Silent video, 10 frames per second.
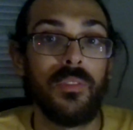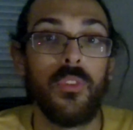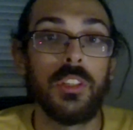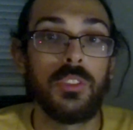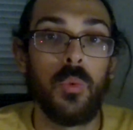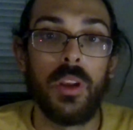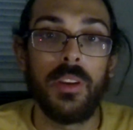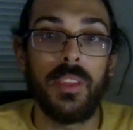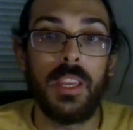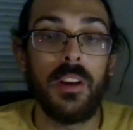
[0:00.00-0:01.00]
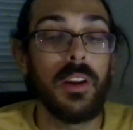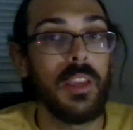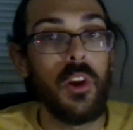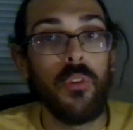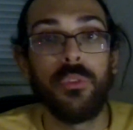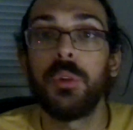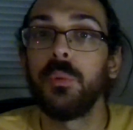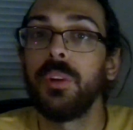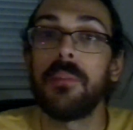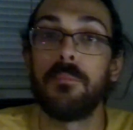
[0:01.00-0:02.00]
first one of the year, and hopefully
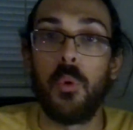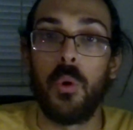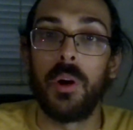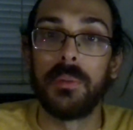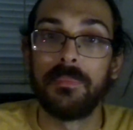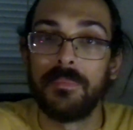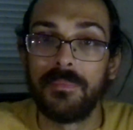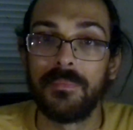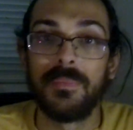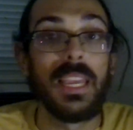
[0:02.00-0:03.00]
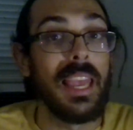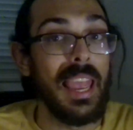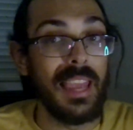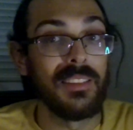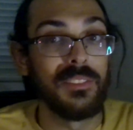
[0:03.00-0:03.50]
we'll get more. And